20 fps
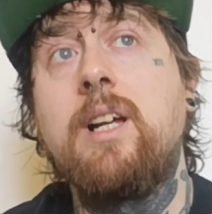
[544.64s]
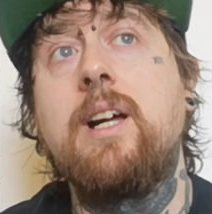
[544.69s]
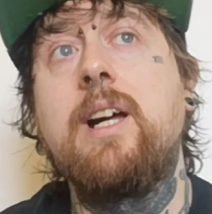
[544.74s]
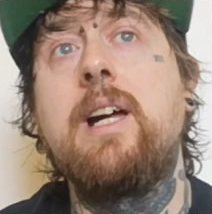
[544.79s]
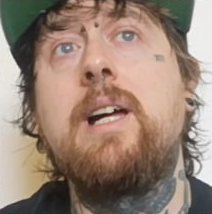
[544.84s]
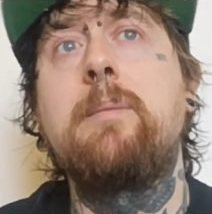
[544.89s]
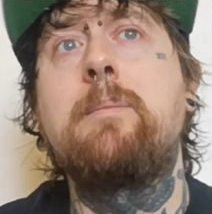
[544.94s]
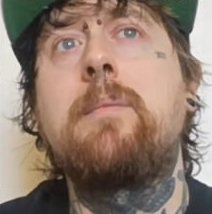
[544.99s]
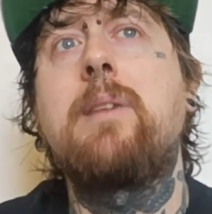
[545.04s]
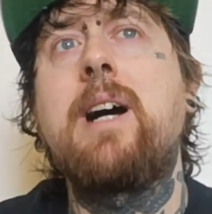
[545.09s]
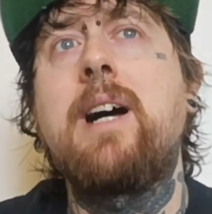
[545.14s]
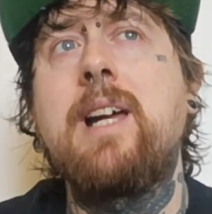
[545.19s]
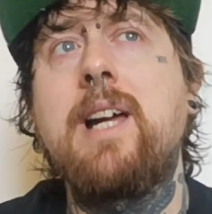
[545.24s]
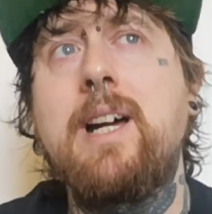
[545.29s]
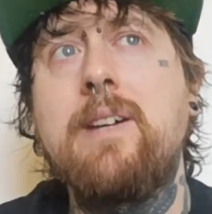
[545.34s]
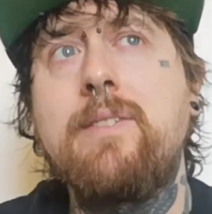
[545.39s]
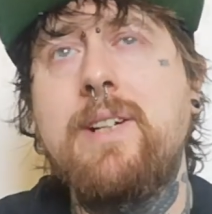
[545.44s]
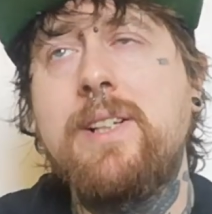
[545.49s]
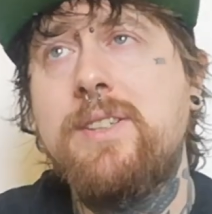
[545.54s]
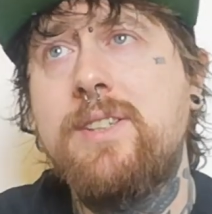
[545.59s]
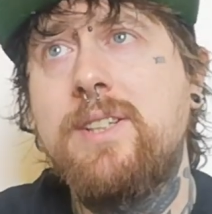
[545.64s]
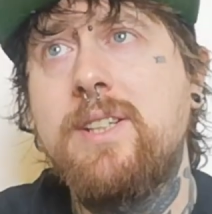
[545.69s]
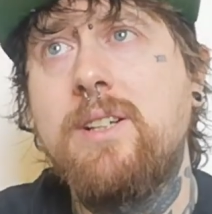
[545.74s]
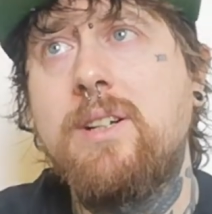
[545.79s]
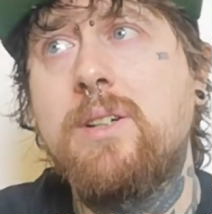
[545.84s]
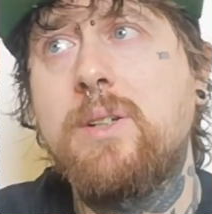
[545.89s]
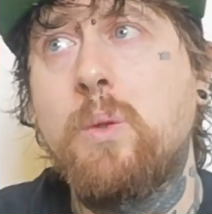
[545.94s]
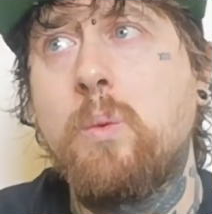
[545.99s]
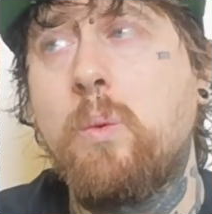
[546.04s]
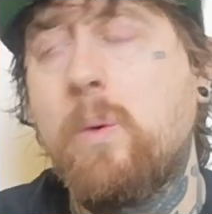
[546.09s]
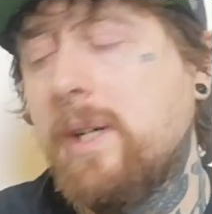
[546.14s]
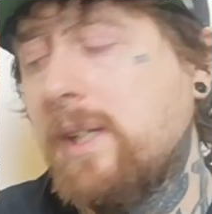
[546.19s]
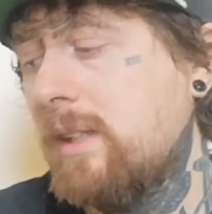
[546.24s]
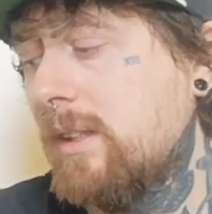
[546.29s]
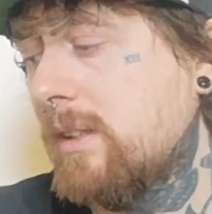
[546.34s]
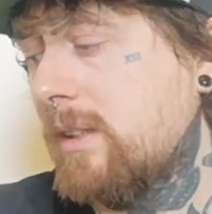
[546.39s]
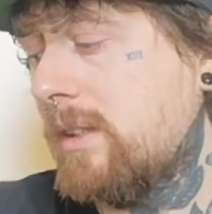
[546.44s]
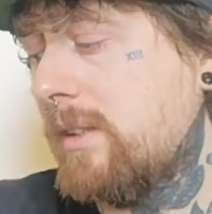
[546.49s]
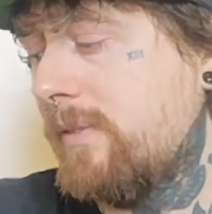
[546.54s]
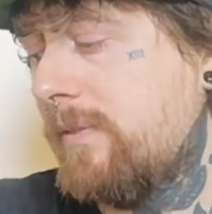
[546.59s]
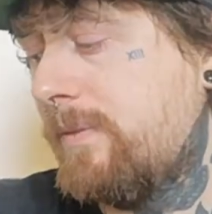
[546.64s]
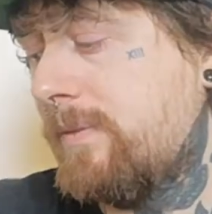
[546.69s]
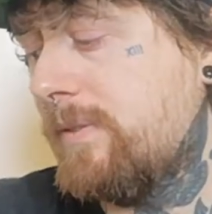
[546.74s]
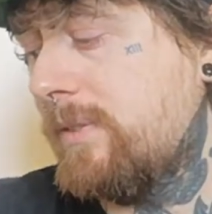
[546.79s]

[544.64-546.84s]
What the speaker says: I have actually got quite a lot of